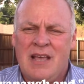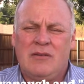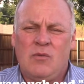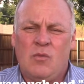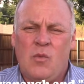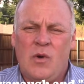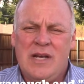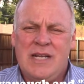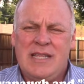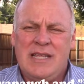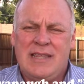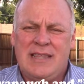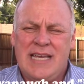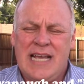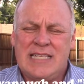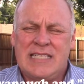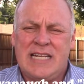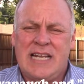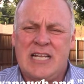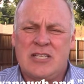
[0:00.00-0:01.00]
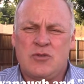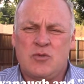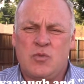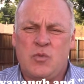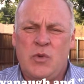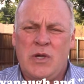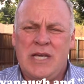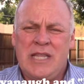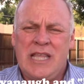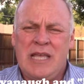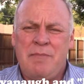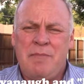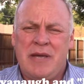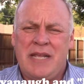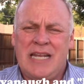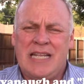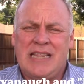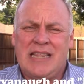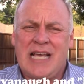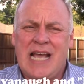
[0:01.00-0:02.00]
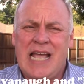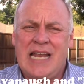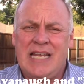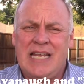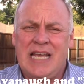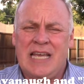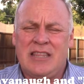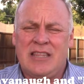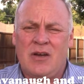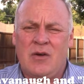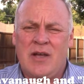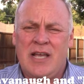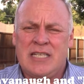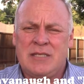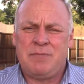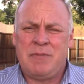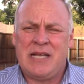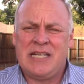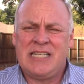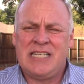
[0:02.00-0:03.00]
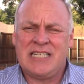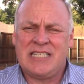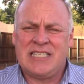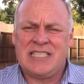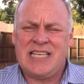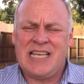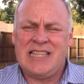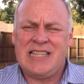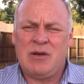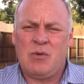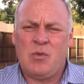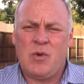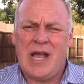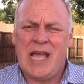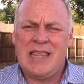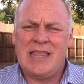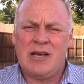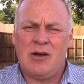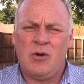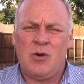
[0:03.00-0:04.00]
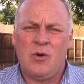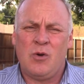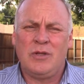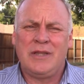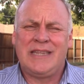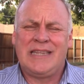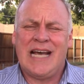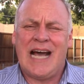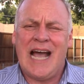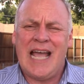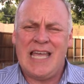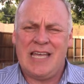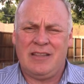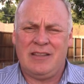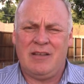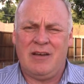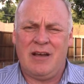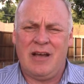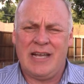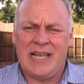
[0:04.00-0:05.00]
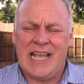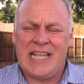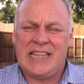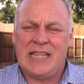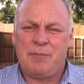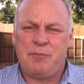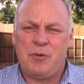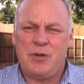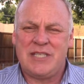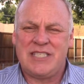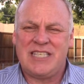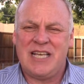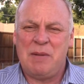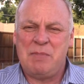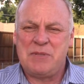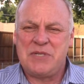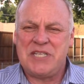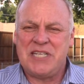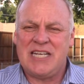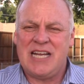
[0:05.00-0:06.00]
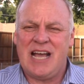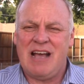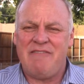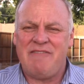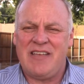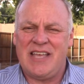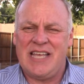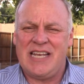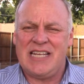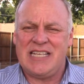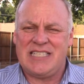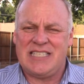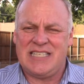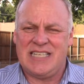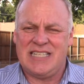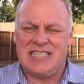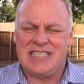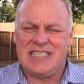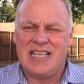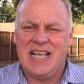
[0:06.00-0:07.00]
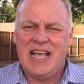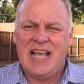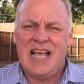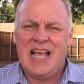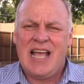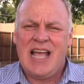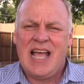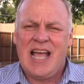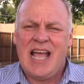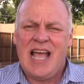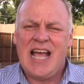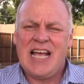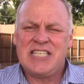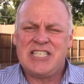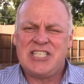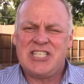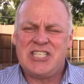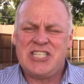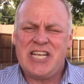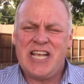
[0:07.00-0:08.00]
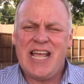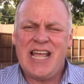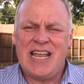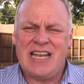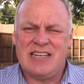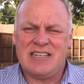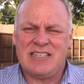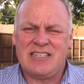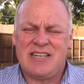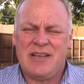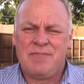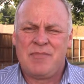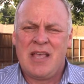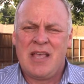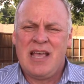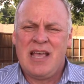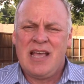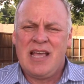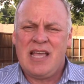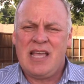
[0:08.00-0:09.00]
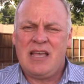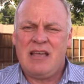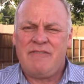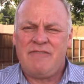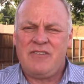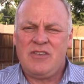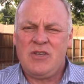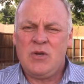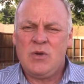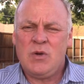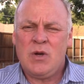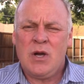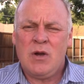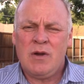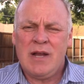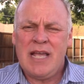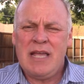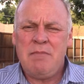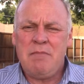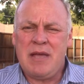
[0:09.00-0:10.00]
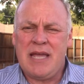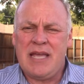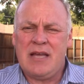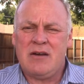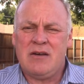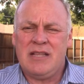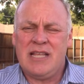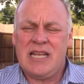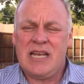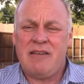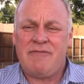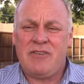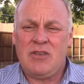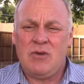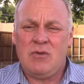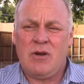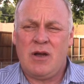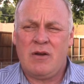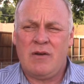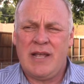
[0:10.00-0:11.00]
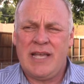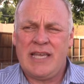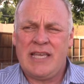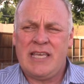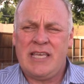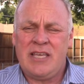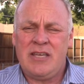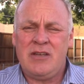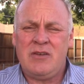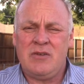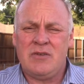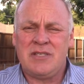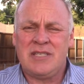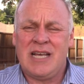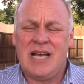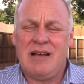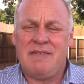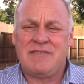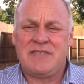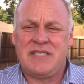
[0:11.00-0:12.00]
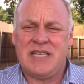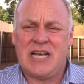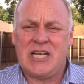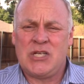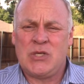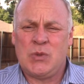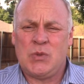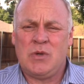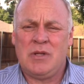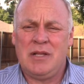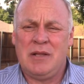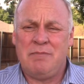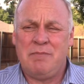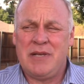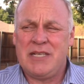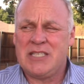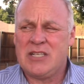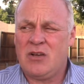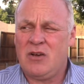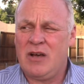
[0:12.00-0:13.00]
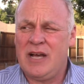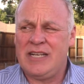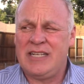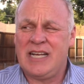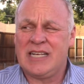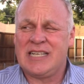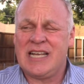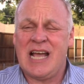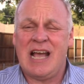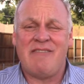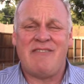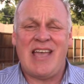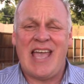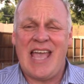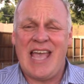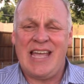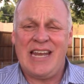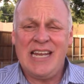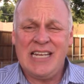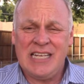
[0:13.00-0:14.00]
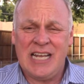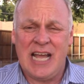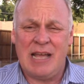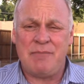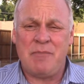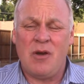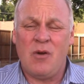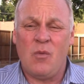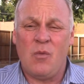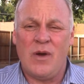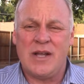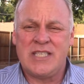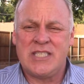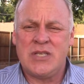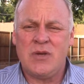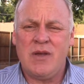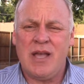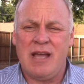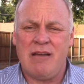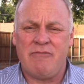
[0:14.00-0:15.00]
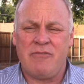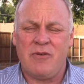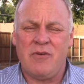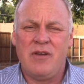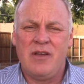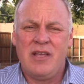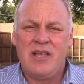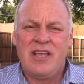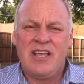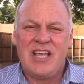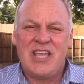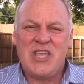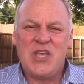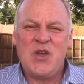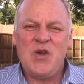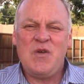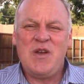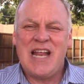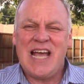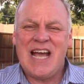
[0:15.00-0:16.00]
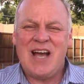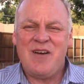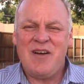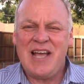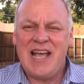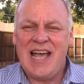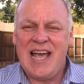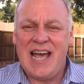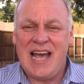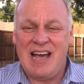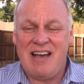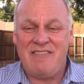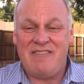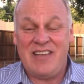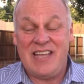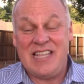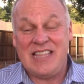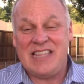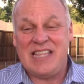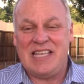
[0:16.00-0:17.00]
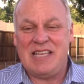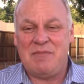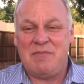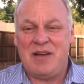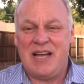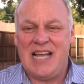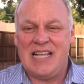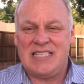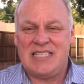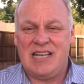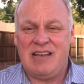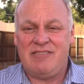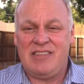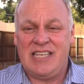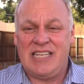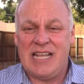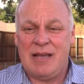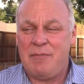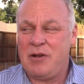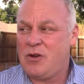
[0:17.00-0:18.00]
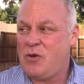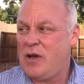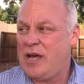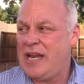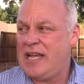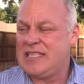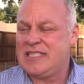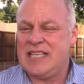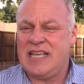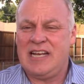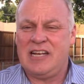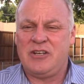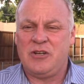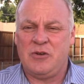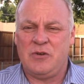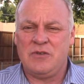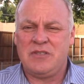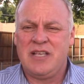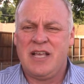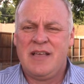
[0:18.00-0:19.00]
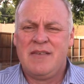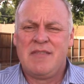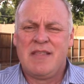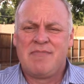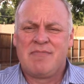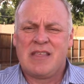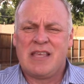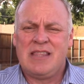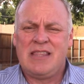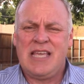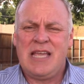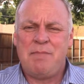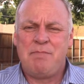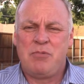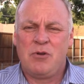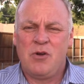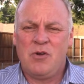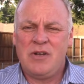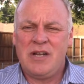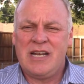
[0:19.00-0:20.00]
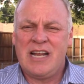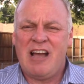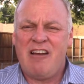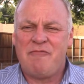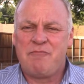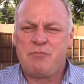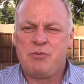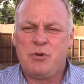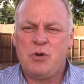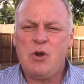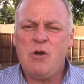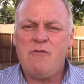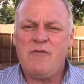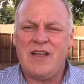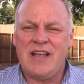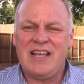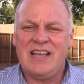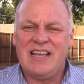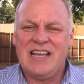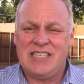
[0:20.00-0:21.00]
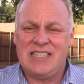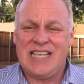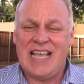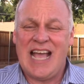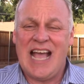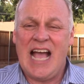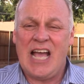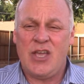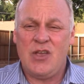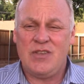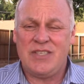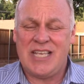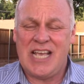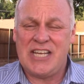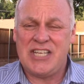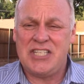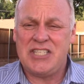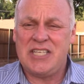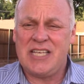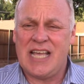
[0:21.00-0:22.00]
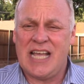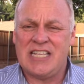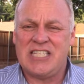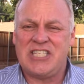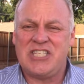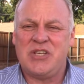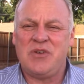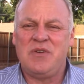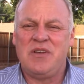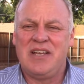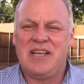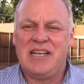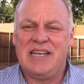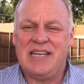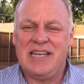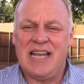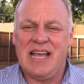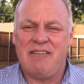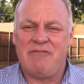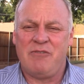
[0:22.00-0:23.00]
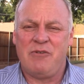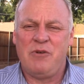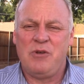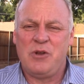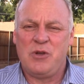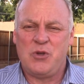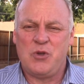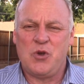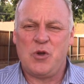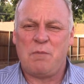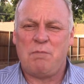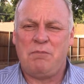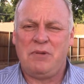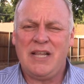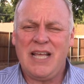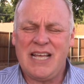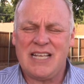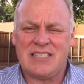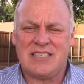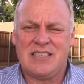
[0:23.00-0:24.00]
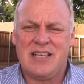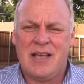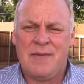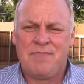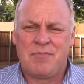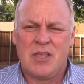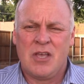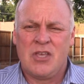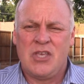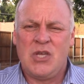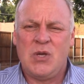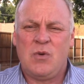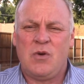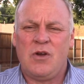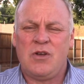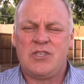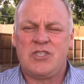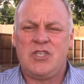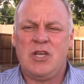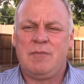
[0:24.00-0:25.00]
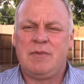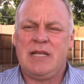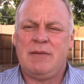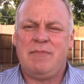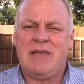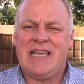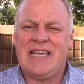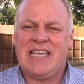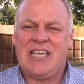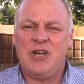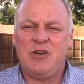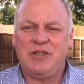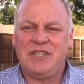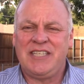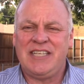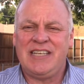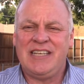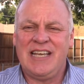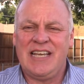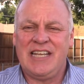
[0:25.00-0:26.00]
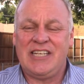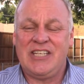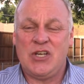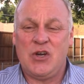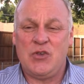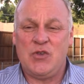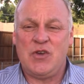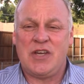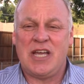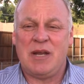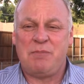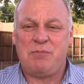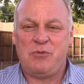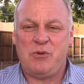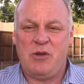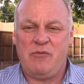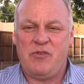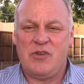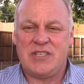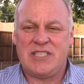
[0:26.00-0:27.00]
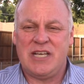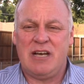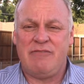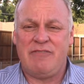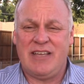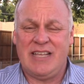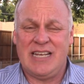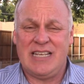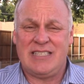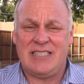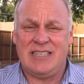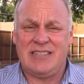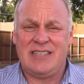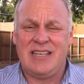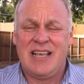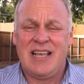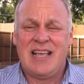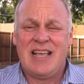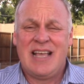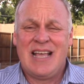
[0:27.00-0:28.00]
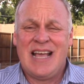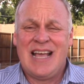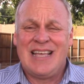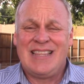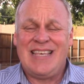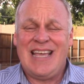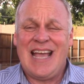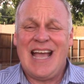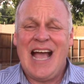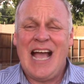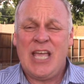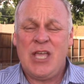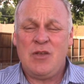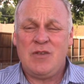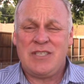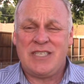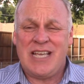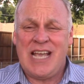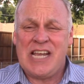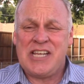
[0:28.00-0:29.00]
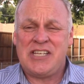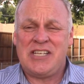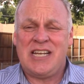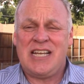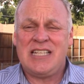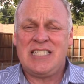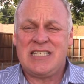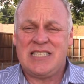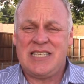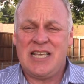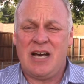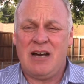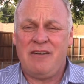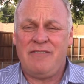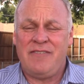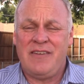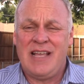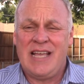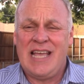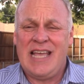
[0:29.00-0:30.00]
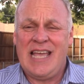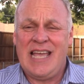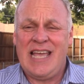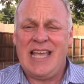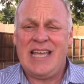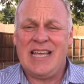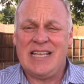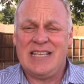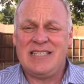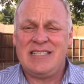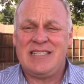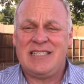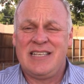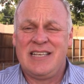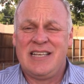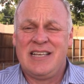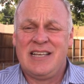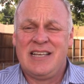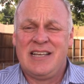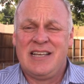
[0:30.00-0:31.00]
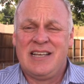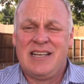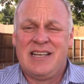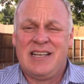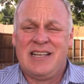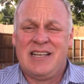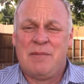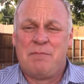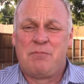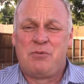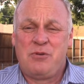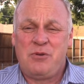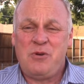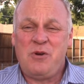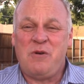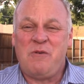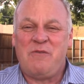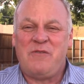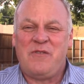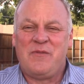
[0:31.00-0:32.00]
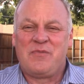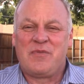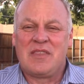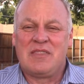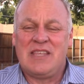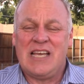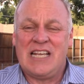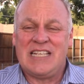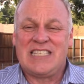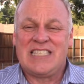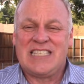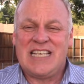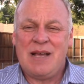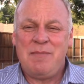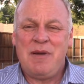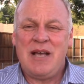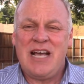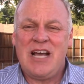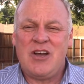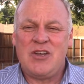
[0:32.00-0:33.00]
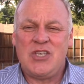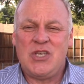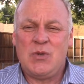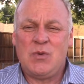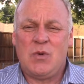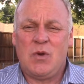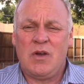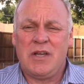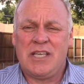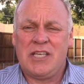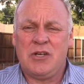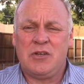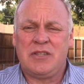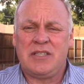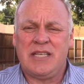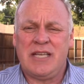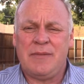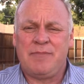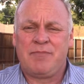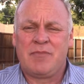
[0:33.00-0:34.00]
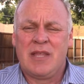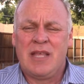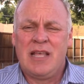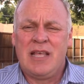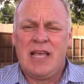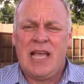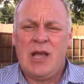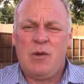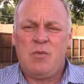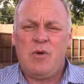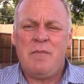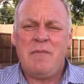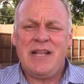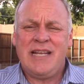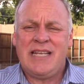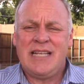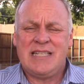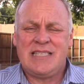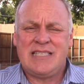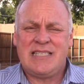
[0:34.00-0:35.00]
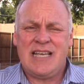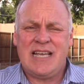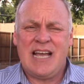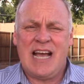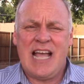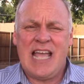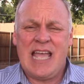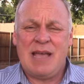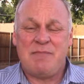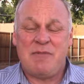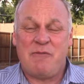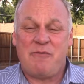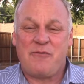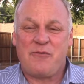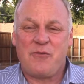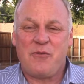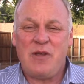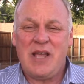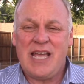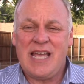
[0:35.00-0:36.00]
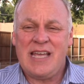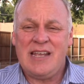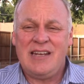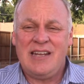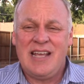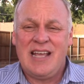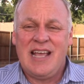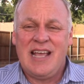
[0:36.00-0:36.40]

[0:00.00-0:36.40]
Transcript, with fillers: One of the things that has really been enlightening, though, has been to see the way the whole dialogue and the presumption of innocence has changed. If you are a male and if you are accused of sexual misconduct of any type whatsoever, you now have, in the minds of the Democratic senators, the burden of proving the accusations against you never took place. You are assumed to be guilty until you can prove yourself innocent. The accusation itself is proof that somehow you are guilty. A woman can say, "I am afraid,"